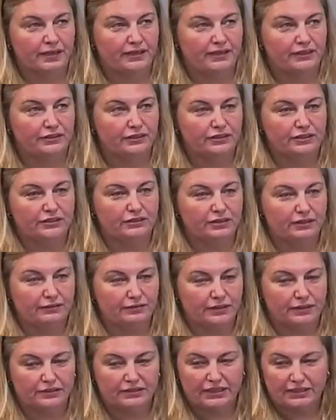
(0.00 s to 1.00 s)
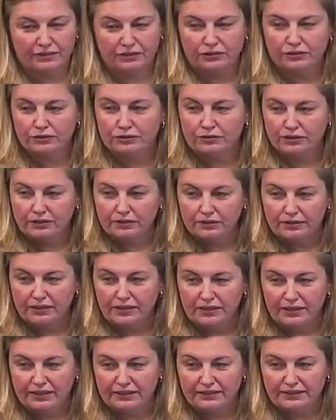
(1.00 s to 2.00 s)
geographic territorial
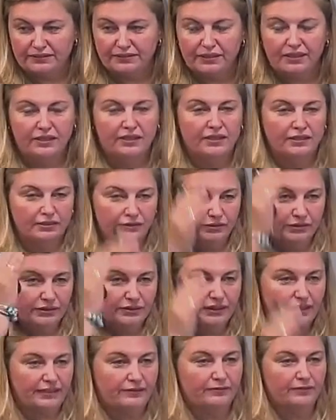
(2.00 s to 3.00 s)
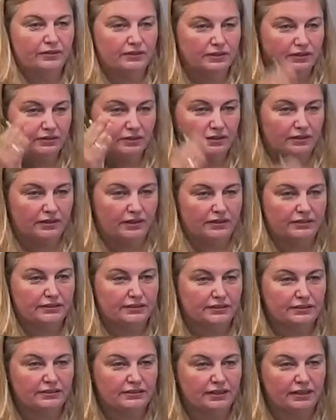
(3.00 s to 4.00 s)
lines. You're staying within the
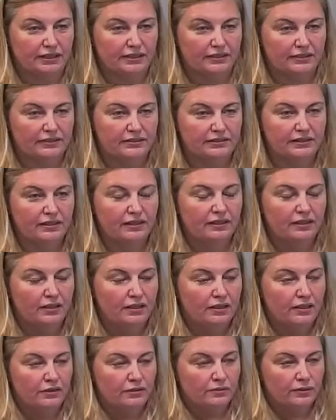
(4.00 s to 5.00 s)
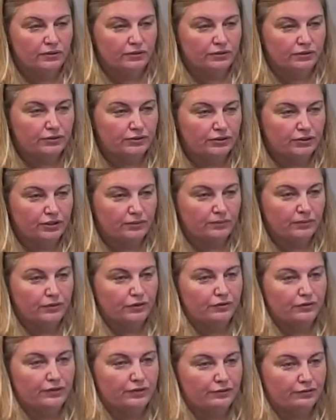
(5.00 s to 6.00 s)
United States. Once you start
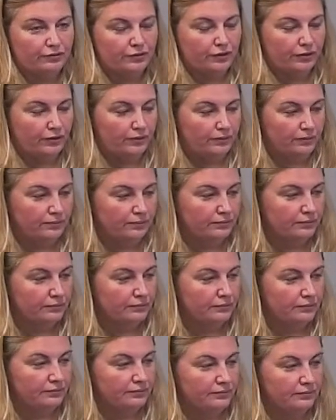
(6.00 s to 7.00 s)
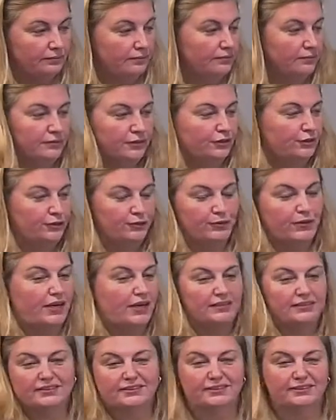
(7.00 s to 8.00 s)
moving from
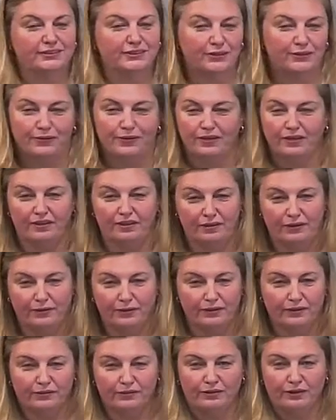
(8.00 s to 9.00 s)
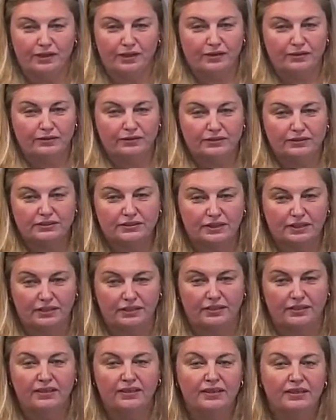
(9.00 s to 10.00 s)
US to Tokyo in 3 hours,
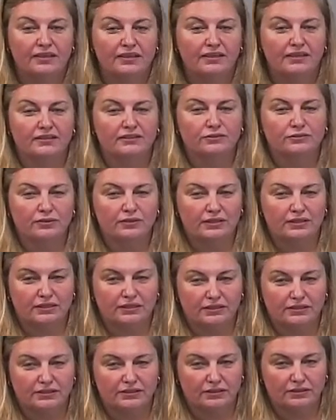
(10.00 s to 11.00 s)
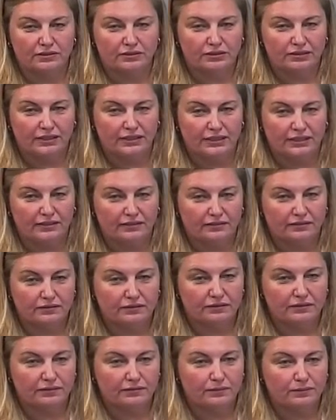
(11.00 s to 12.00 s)
then it's really going to start to get
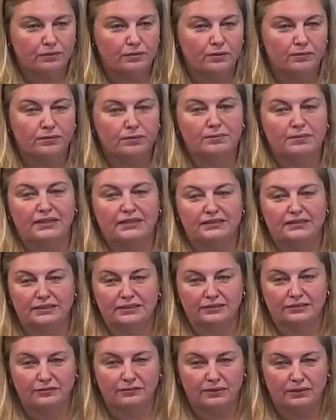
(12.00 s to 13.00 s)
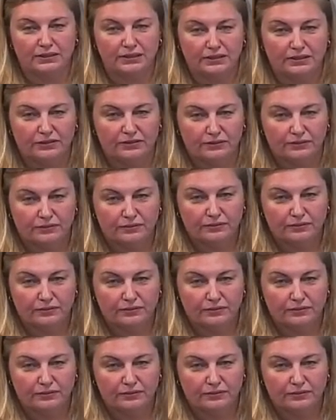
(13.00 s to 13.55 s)
problematic from a legal